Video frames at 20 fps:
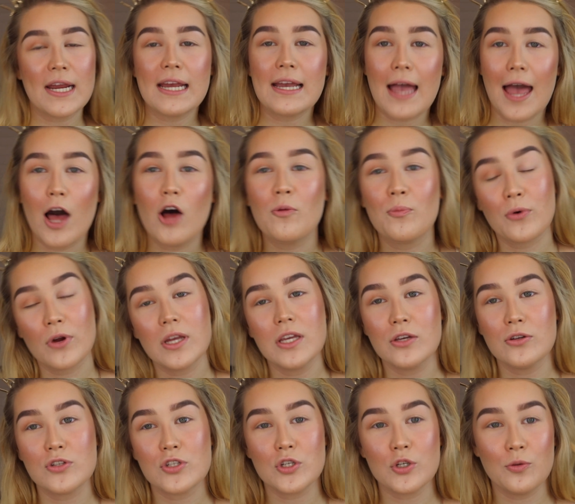help bring
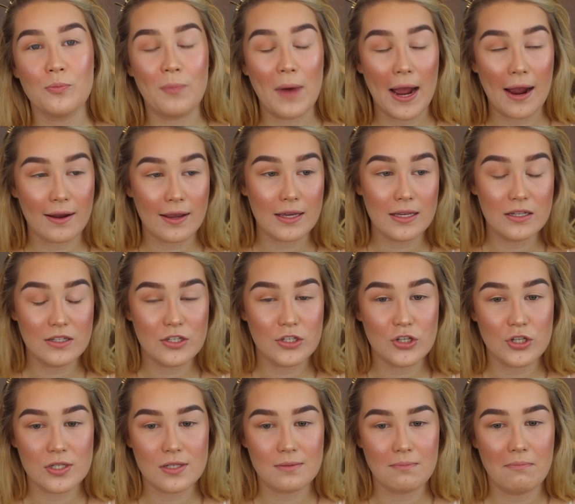YouTube back into
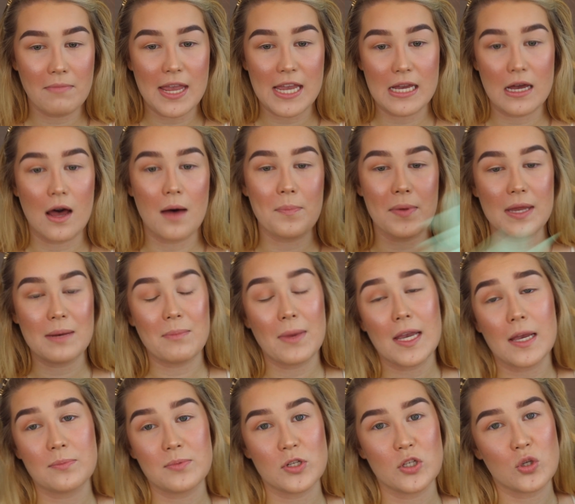just makeup and
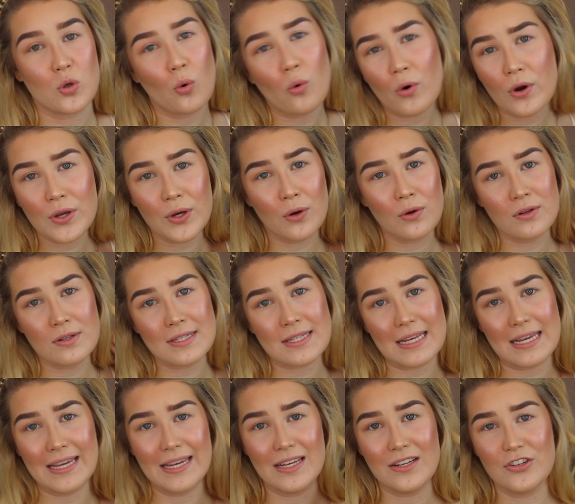makeup
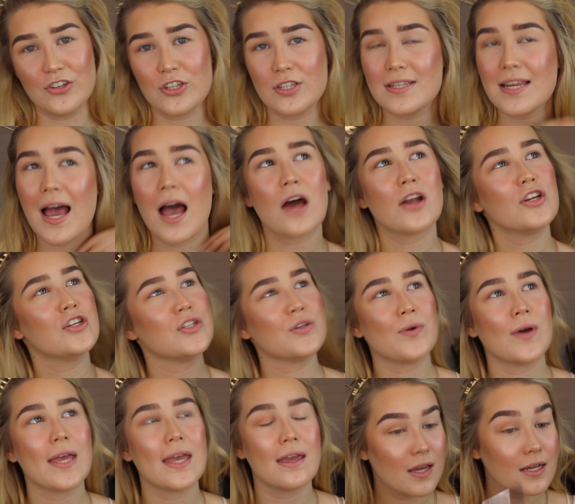tutorials and just how to
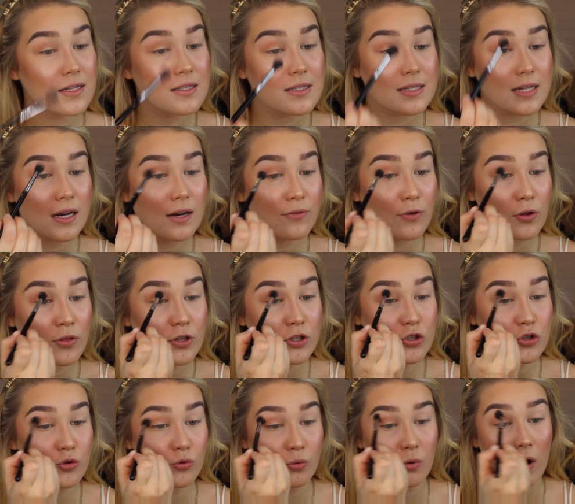do it, instead of all the
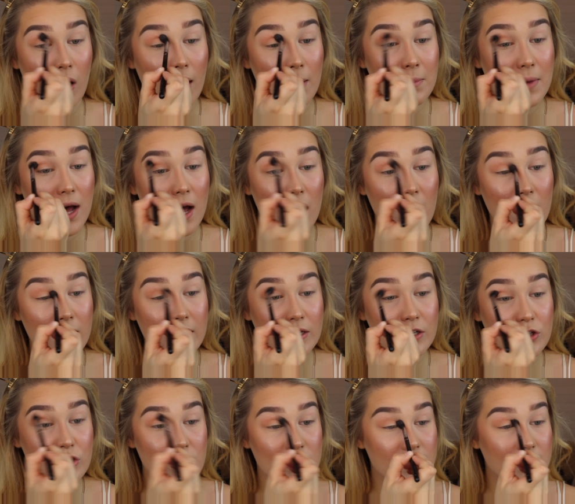drama
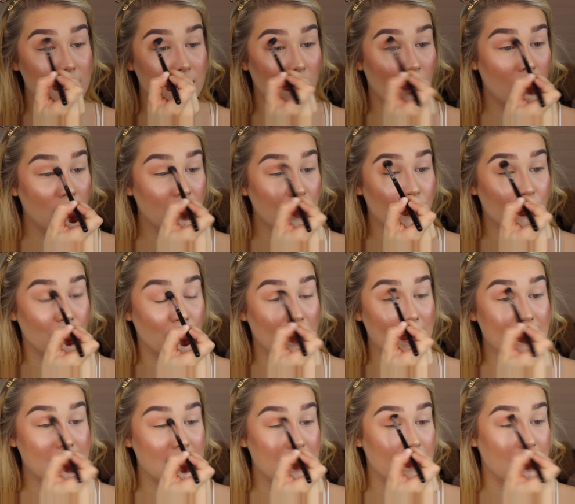and just all the
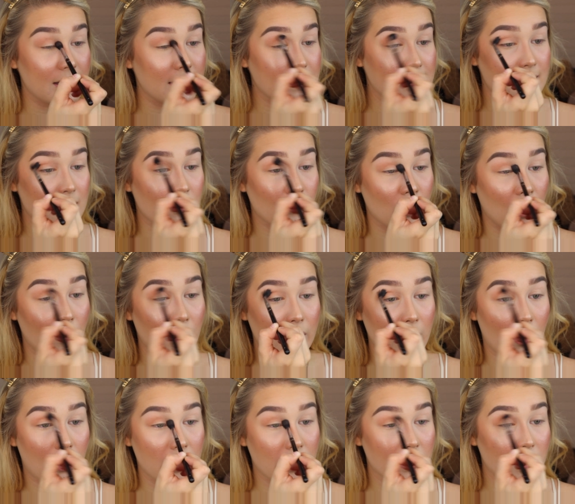crazy things that are
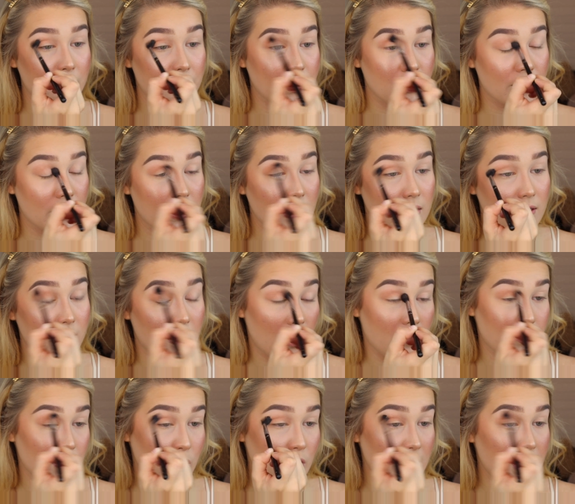going on in the beauty
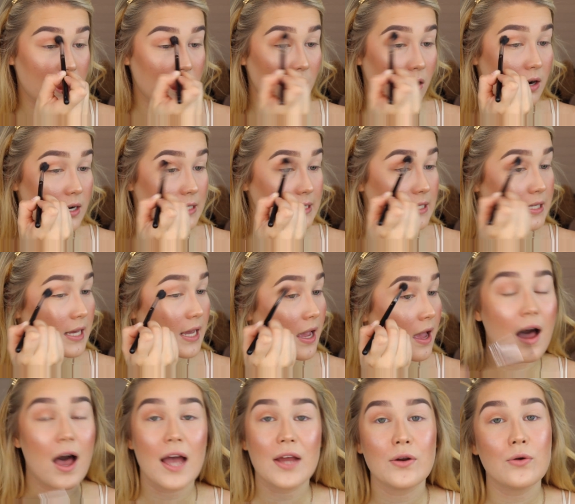community.
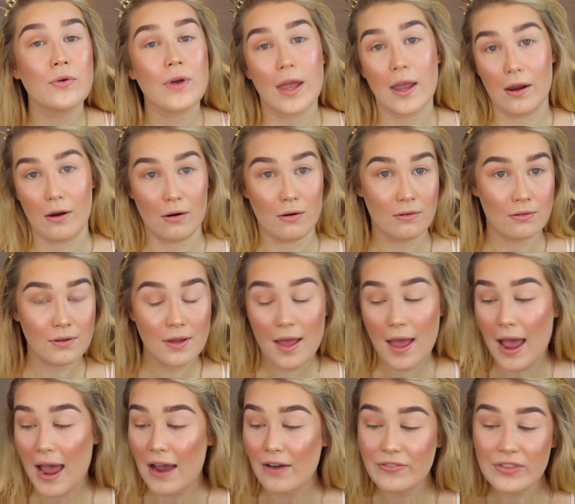Honestly, I don't care.
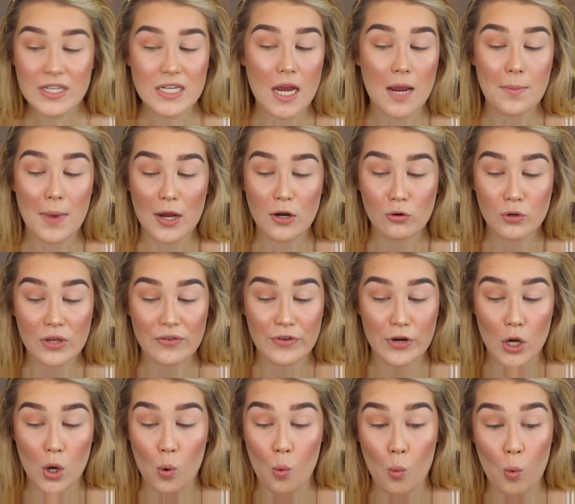Half the time I don't even
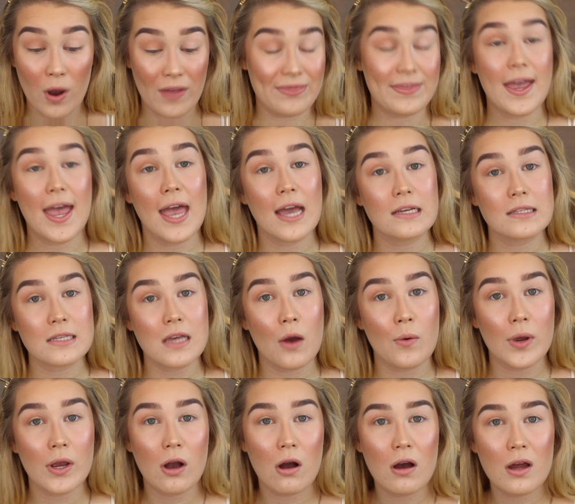know what the heck's
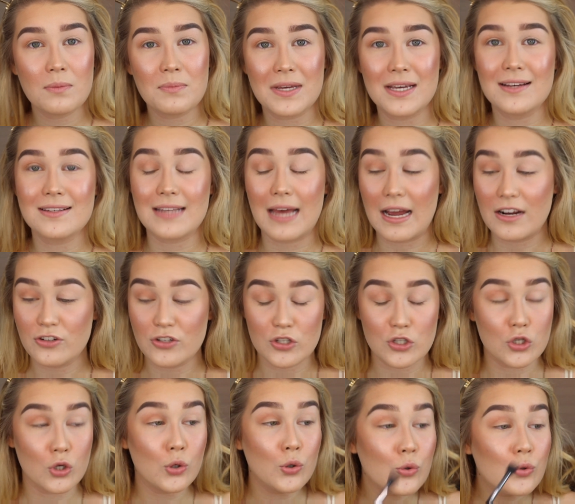going on because I
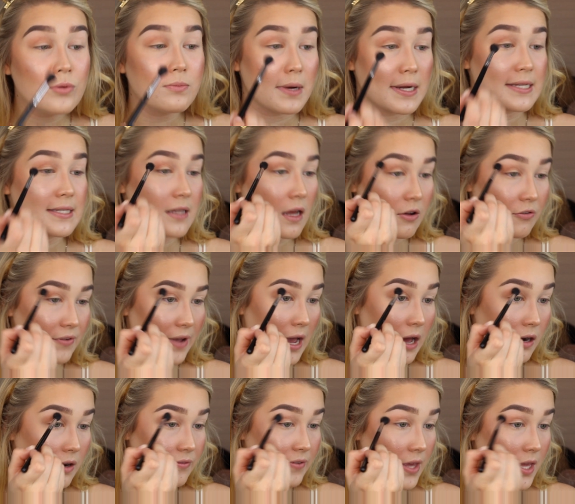just tune myself
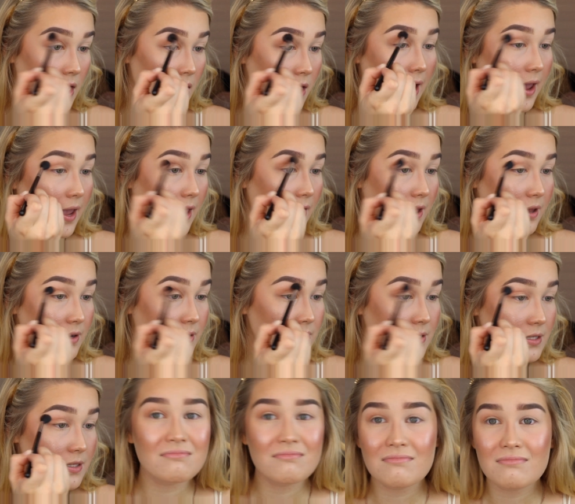out of it,
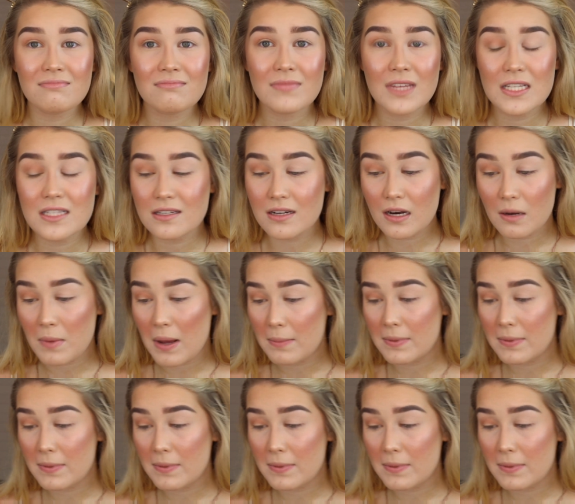and it's none of my